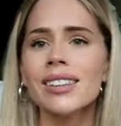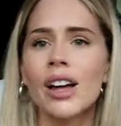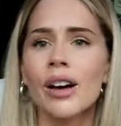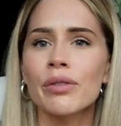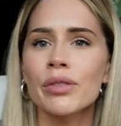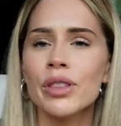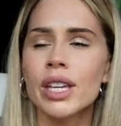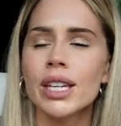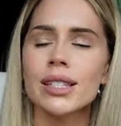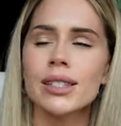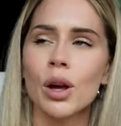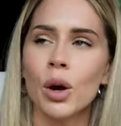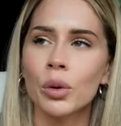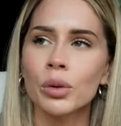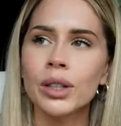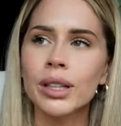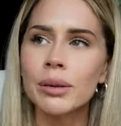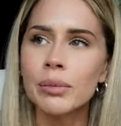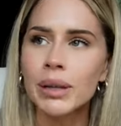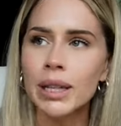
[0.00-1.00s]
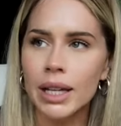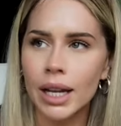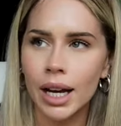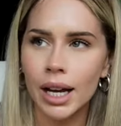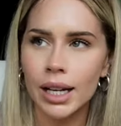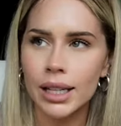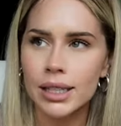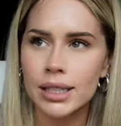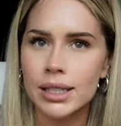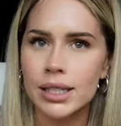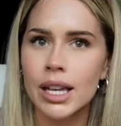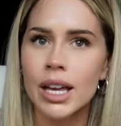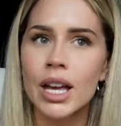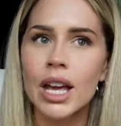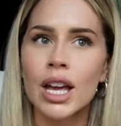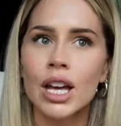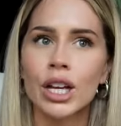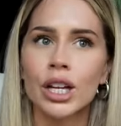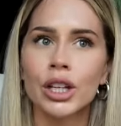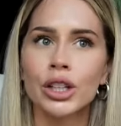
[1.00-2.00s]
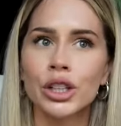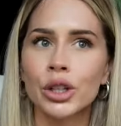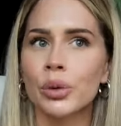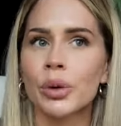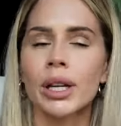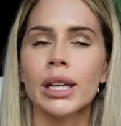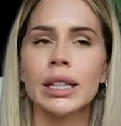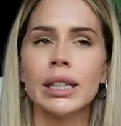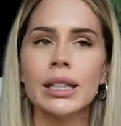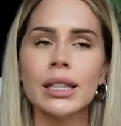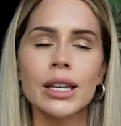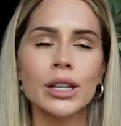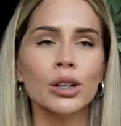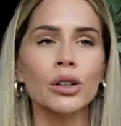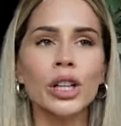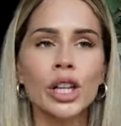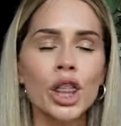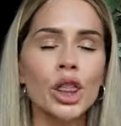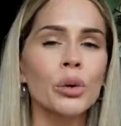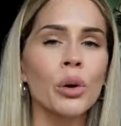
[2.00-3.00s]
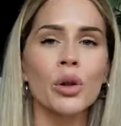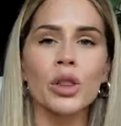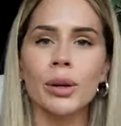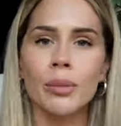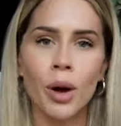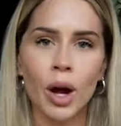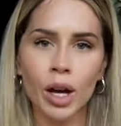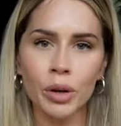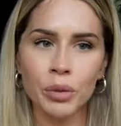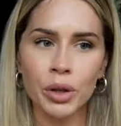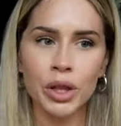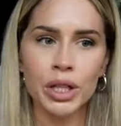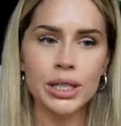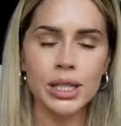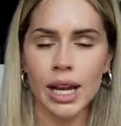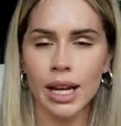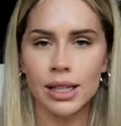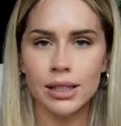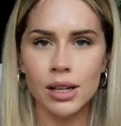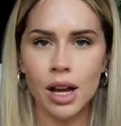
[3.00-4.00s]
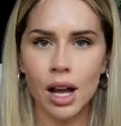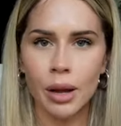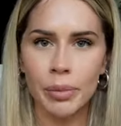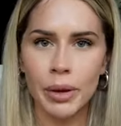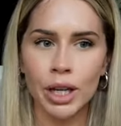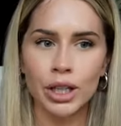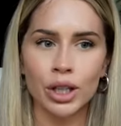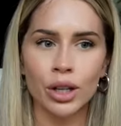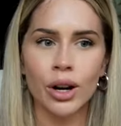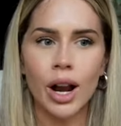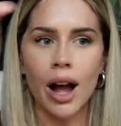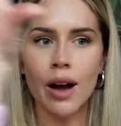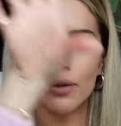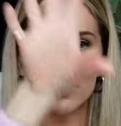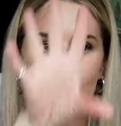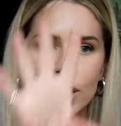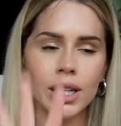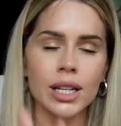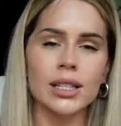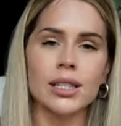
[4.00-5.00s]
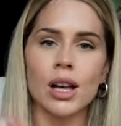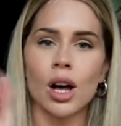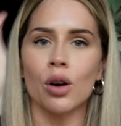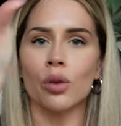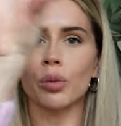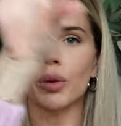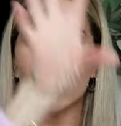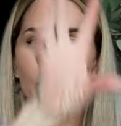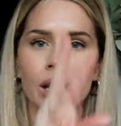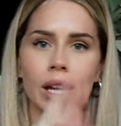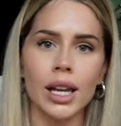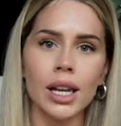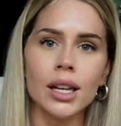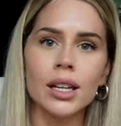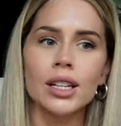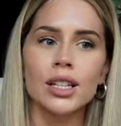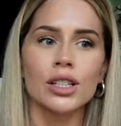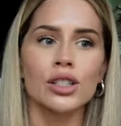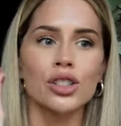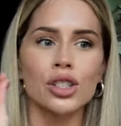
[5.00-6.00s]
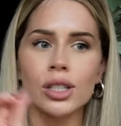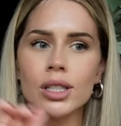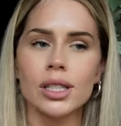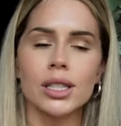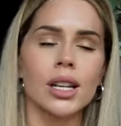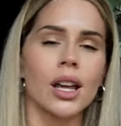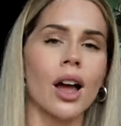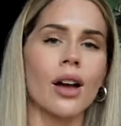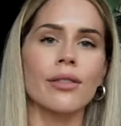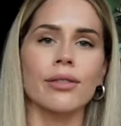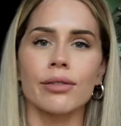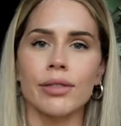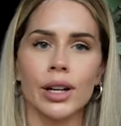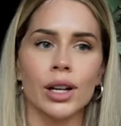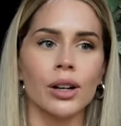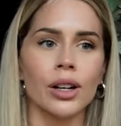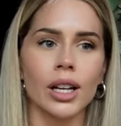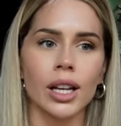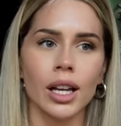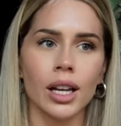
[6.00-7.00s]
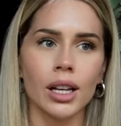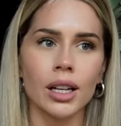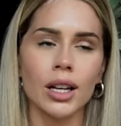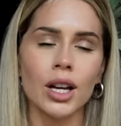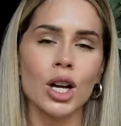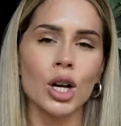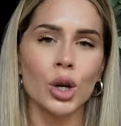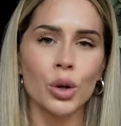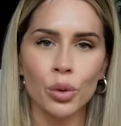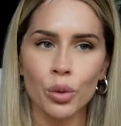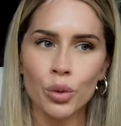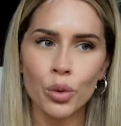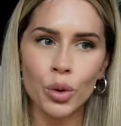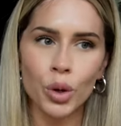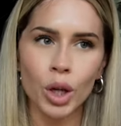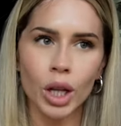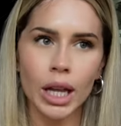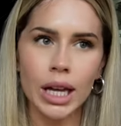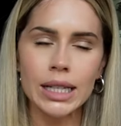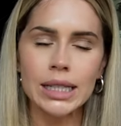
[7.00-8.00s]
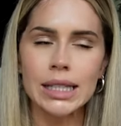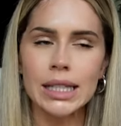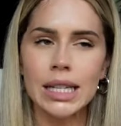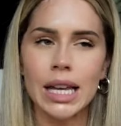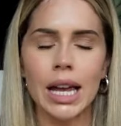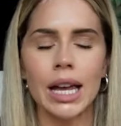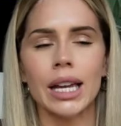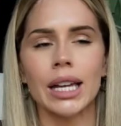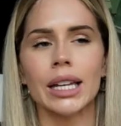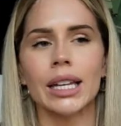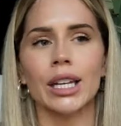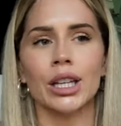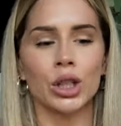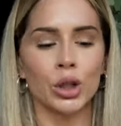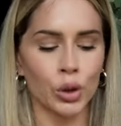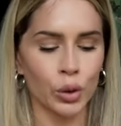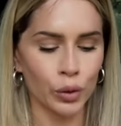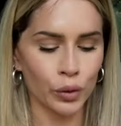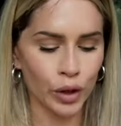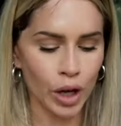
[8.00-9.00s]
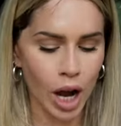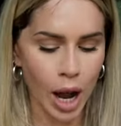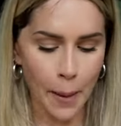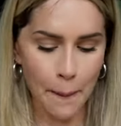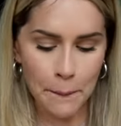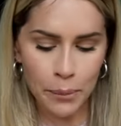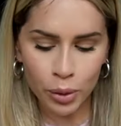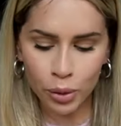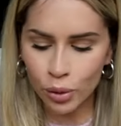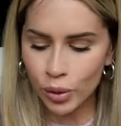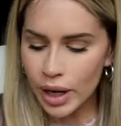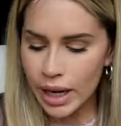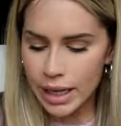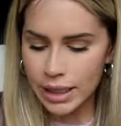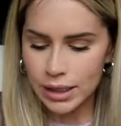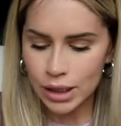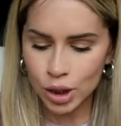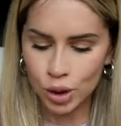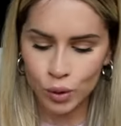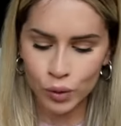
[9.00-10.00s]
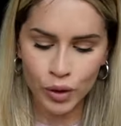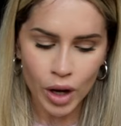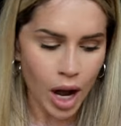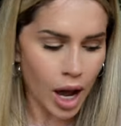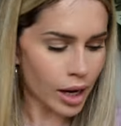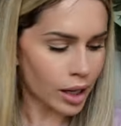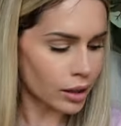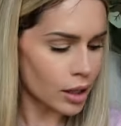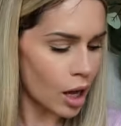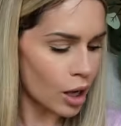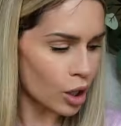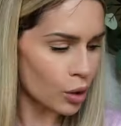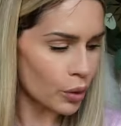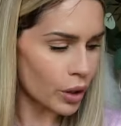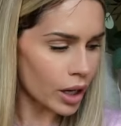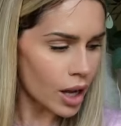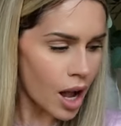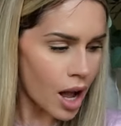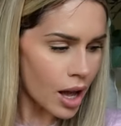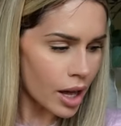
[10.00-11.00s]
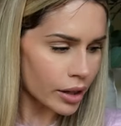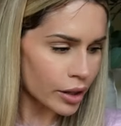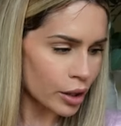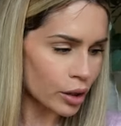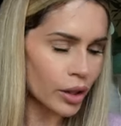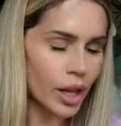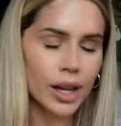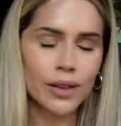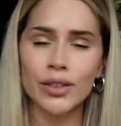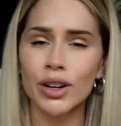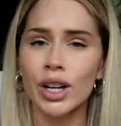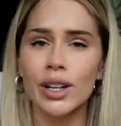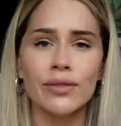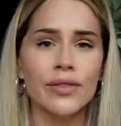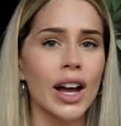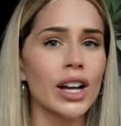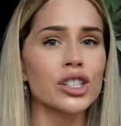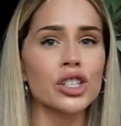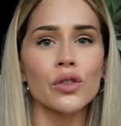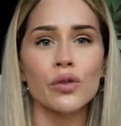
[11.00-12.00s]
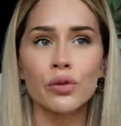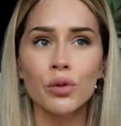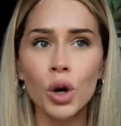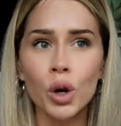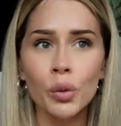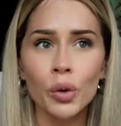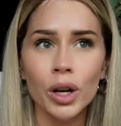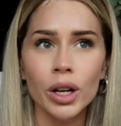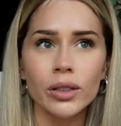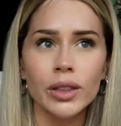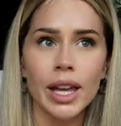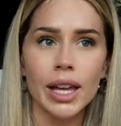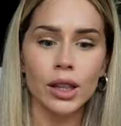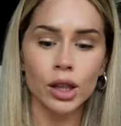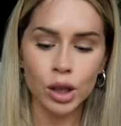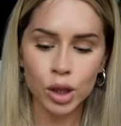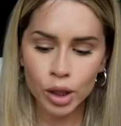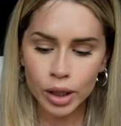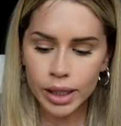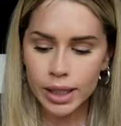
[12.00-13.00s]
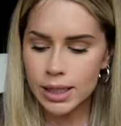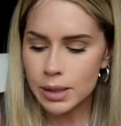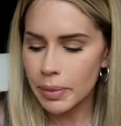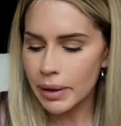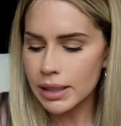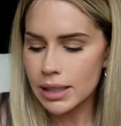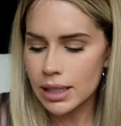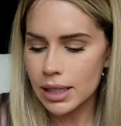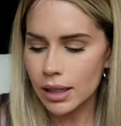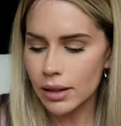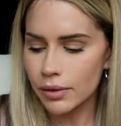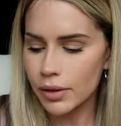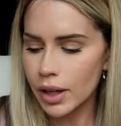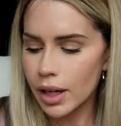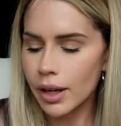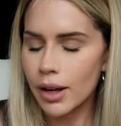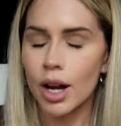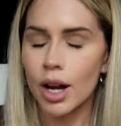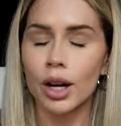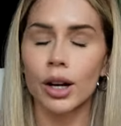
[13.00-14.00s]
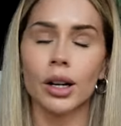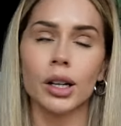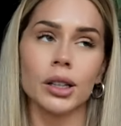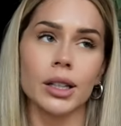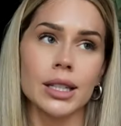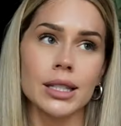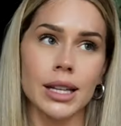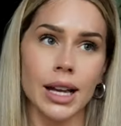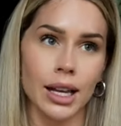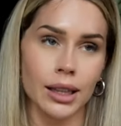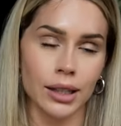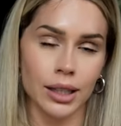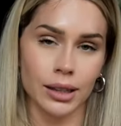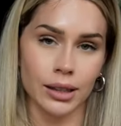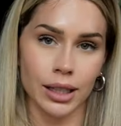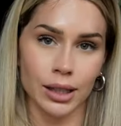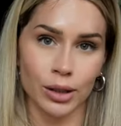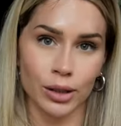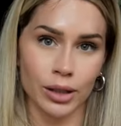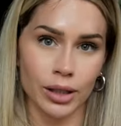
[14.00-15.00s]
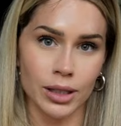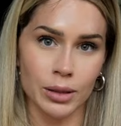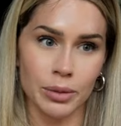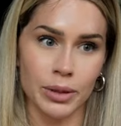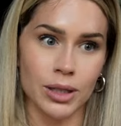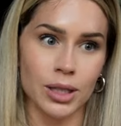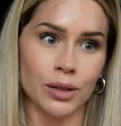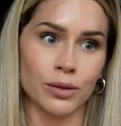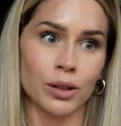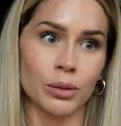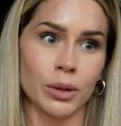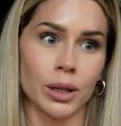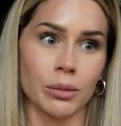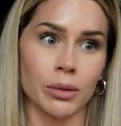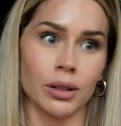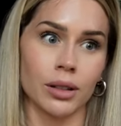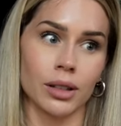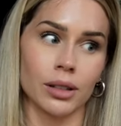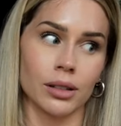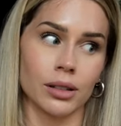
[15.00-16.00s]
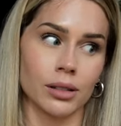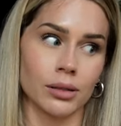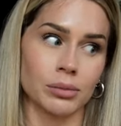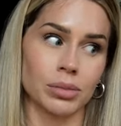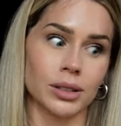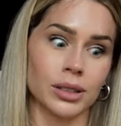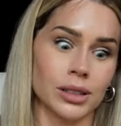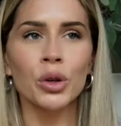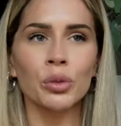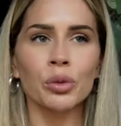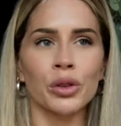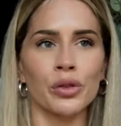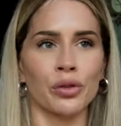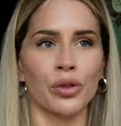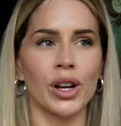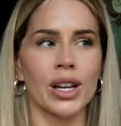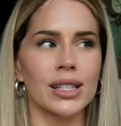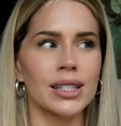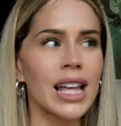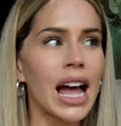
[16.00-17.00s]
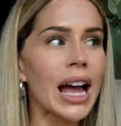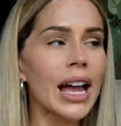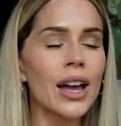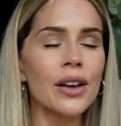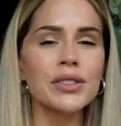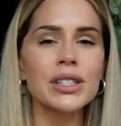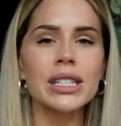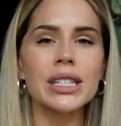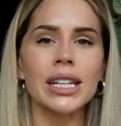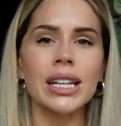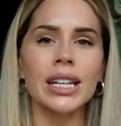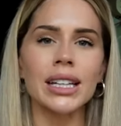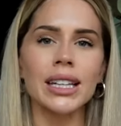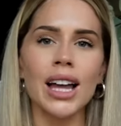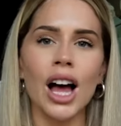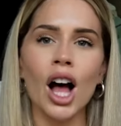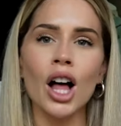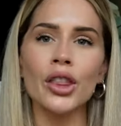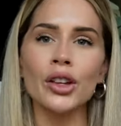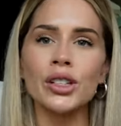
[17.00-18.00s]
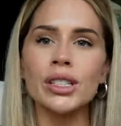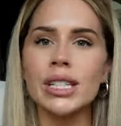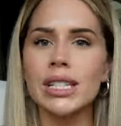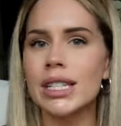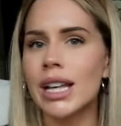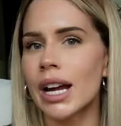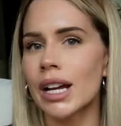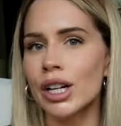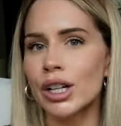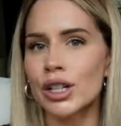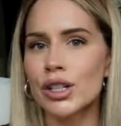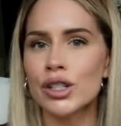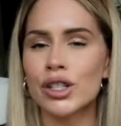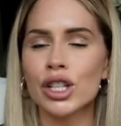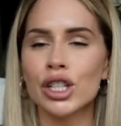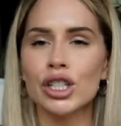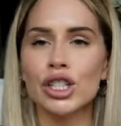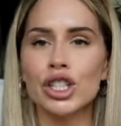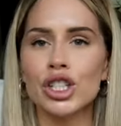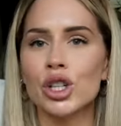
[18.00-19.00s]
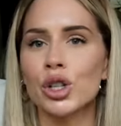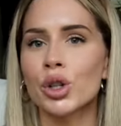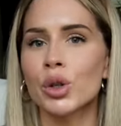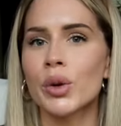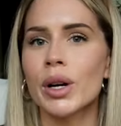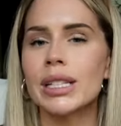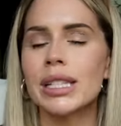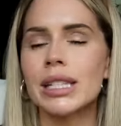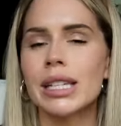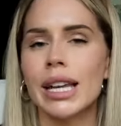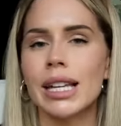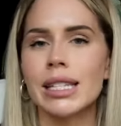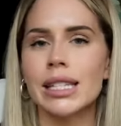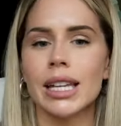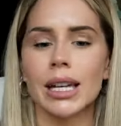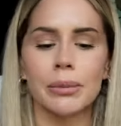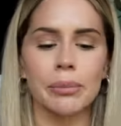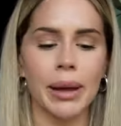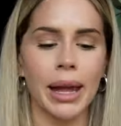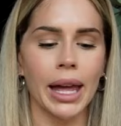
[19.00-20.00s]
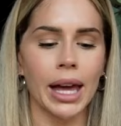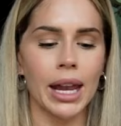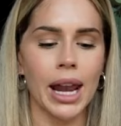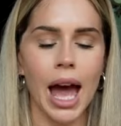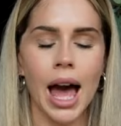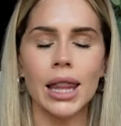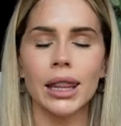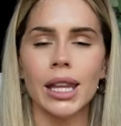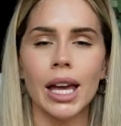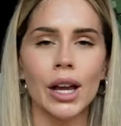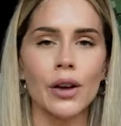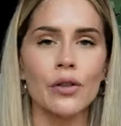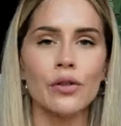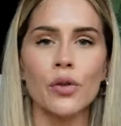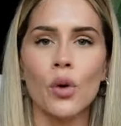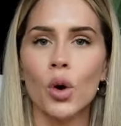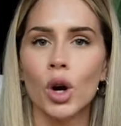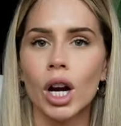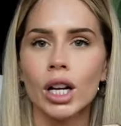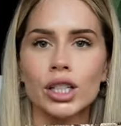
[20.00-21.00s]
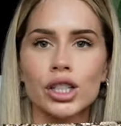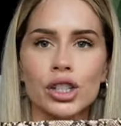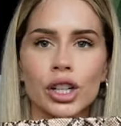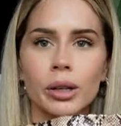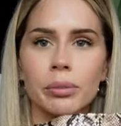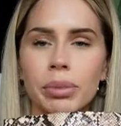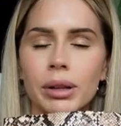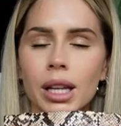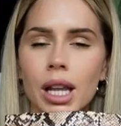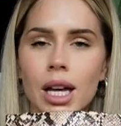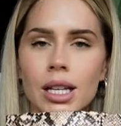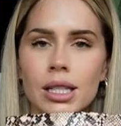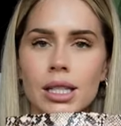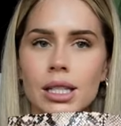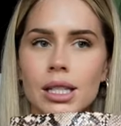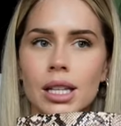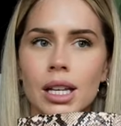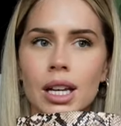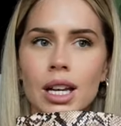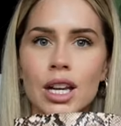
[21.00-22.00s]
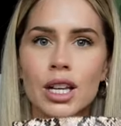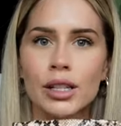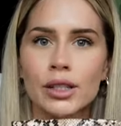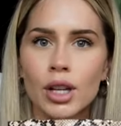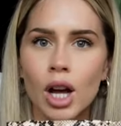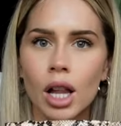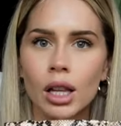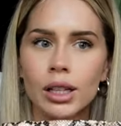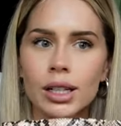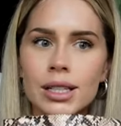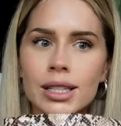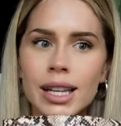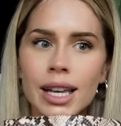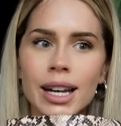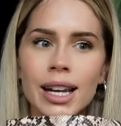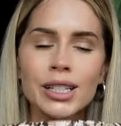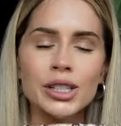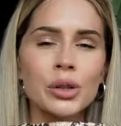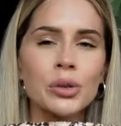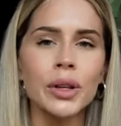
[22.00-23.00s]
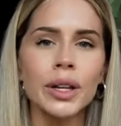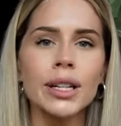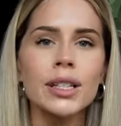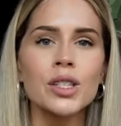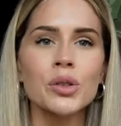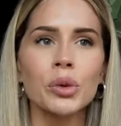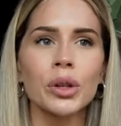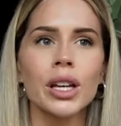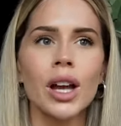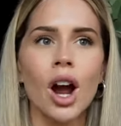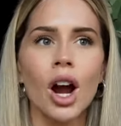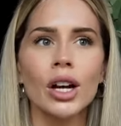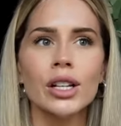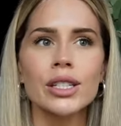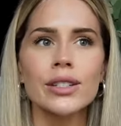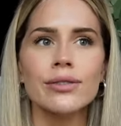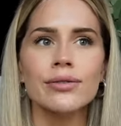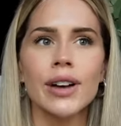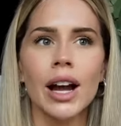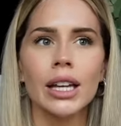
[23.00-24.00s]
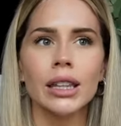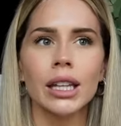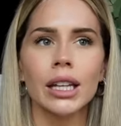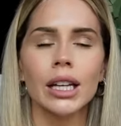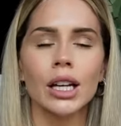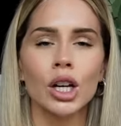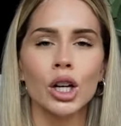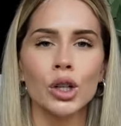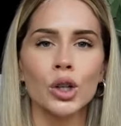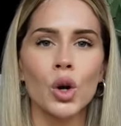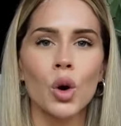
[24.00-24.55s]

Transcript: love these only because you can literally throw them on with a tank top and your outfit is already just very cool. It's like you've got print, you've got a lot going on. They're like very fashion forward. They look expensive, or at least I think they look expensive. You might be like, girl, please. We'll rephrase. I have seen other designers do a snakeskin pant at like 400 plus and I do think it's really hard to find like a good